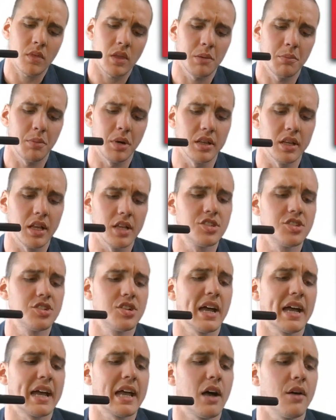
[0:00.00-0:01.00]
But let's
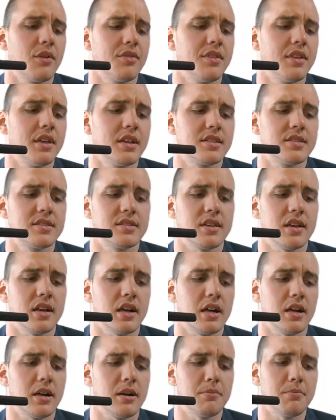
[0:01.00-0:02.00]
check out this
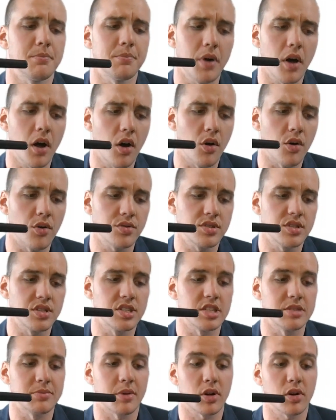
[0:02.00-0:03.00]
post. He
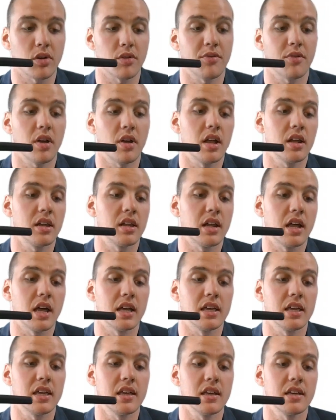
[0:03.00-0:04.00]
says, my girlfriend and I
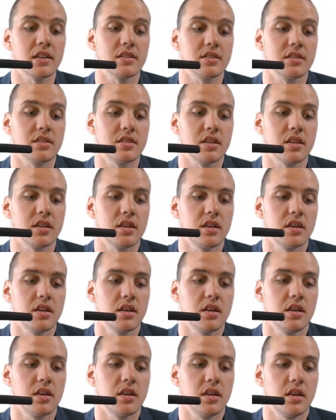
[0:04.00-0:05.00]
kissed
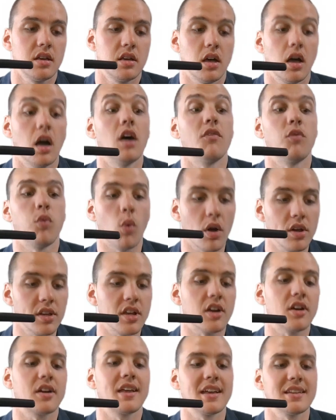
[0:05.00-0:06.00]
of 1
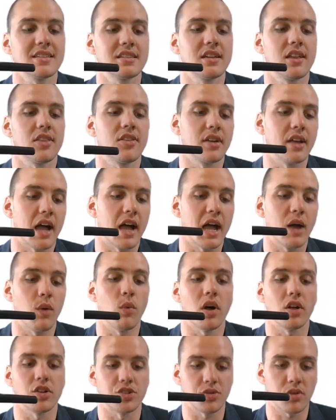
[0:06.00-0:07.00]
year kissed another guy
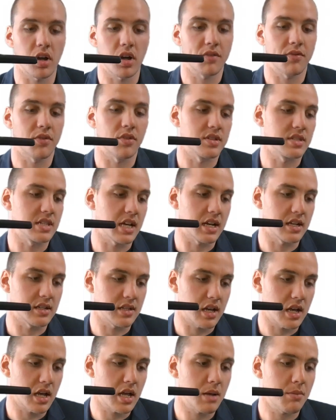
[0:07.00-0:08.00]
while drunk for the second
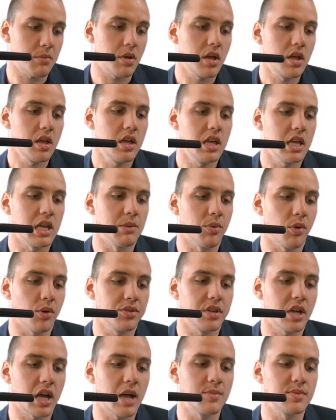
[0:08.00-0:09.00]
time, and both
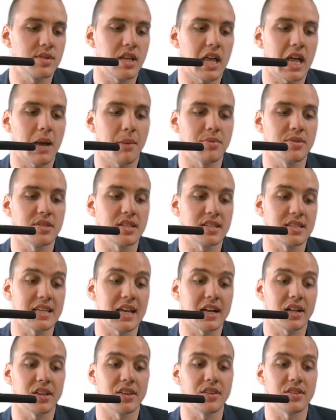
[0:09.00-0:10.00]
times it happens
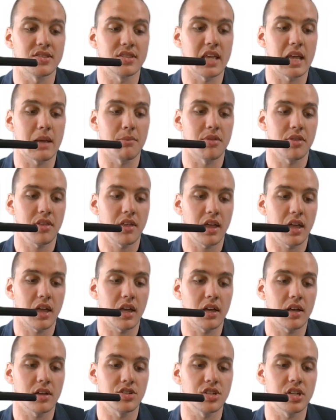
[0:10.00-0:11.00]
exactly the same
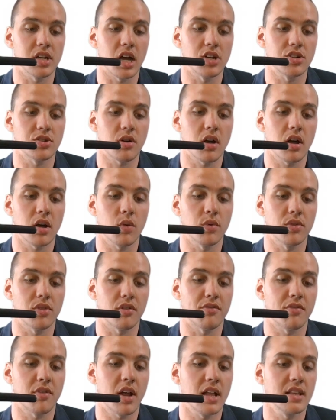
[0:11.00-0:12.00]
thing. She got drunk with her
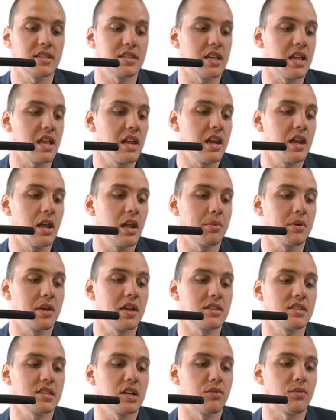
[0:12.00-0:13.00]
friends and ended up
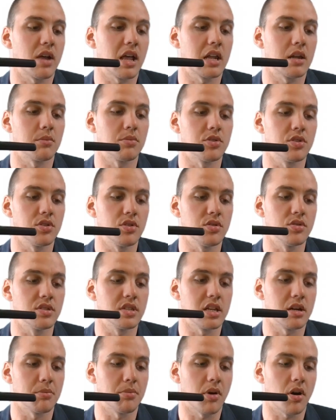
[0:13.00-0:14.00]
kissing random dudes
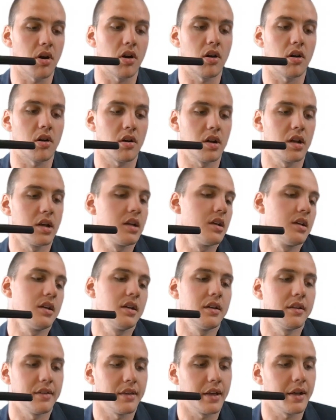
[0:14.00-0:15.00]
in a bar.
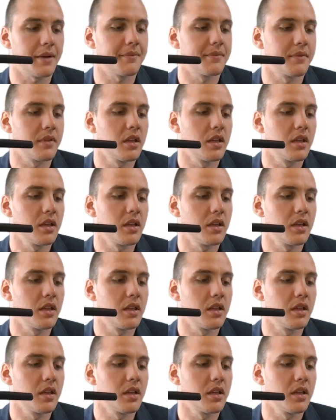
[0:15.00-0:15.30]
Yeah.